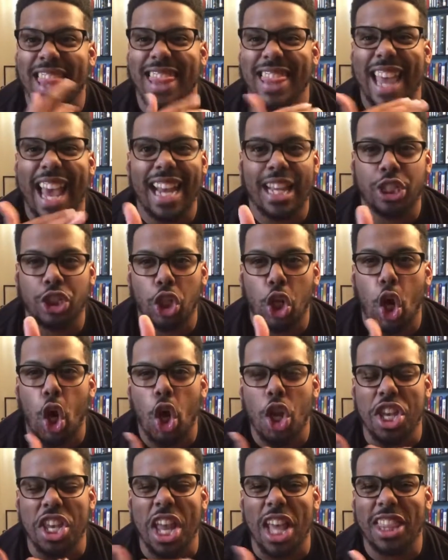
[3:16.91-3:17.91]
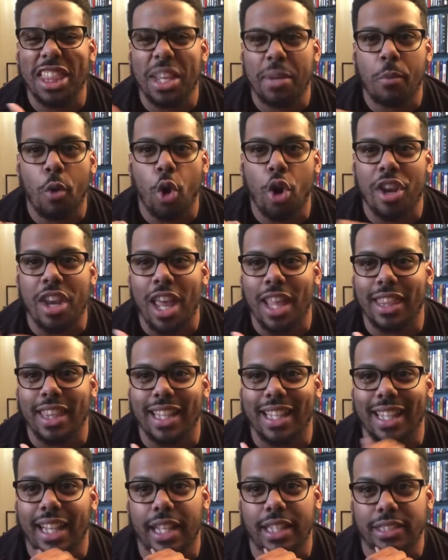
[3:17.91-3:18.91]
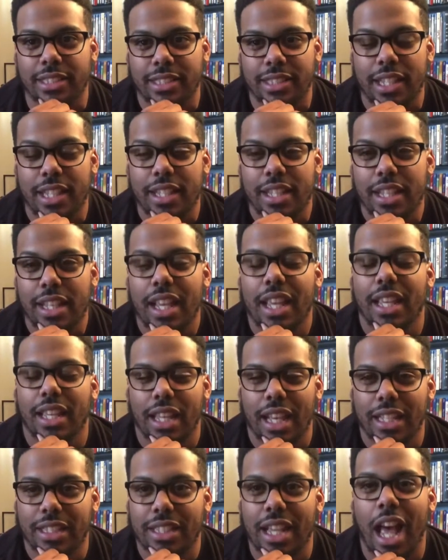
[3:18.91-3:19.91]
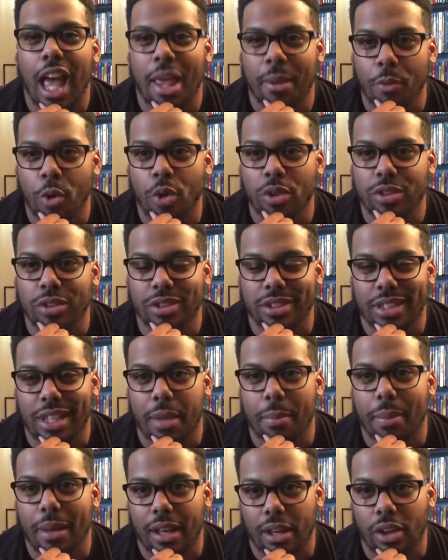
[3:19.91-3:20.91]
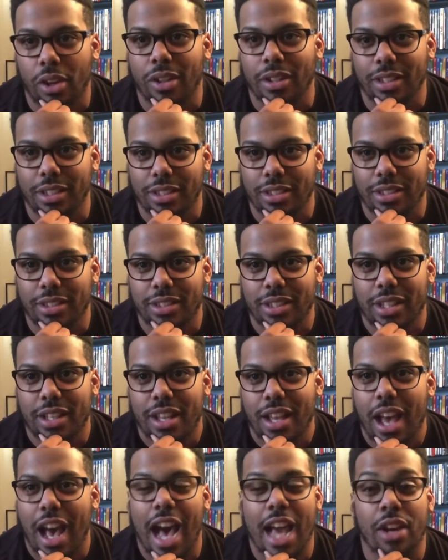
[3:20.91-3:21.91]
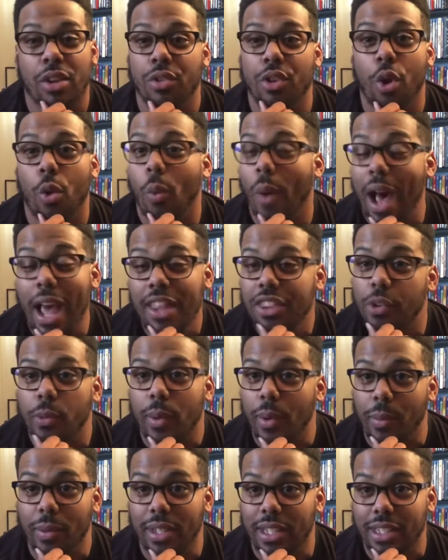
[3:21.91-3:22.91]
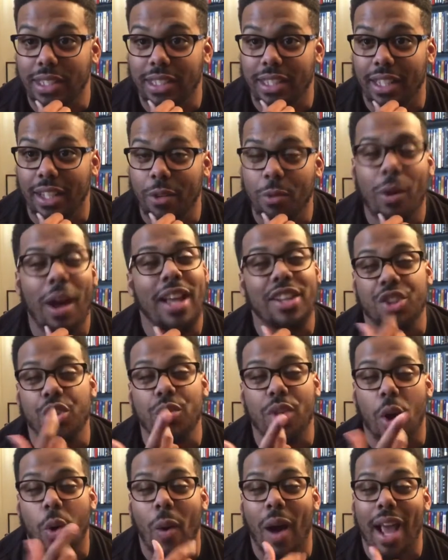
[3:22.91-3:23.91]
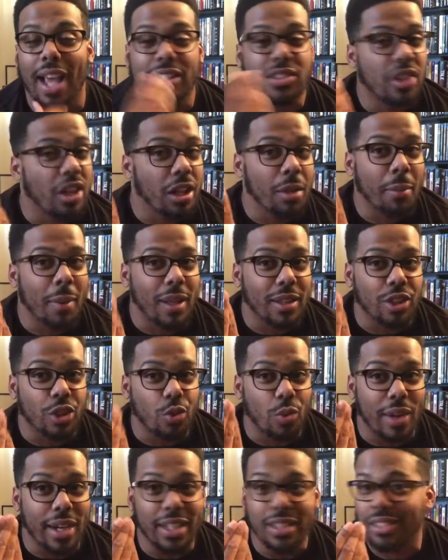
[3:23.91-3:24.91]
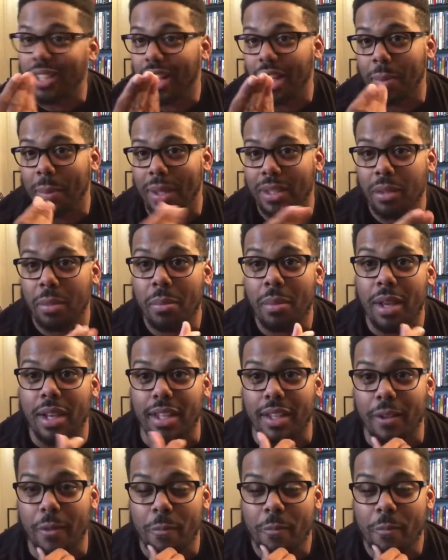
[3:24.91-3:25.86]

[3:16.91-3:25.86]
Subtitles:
That is all. Nothing more, nothing less. Yes, I am going to skip out on this. I don't know why they're re-releasing it. Well, I do know why. It's all about the green. It's all about the money.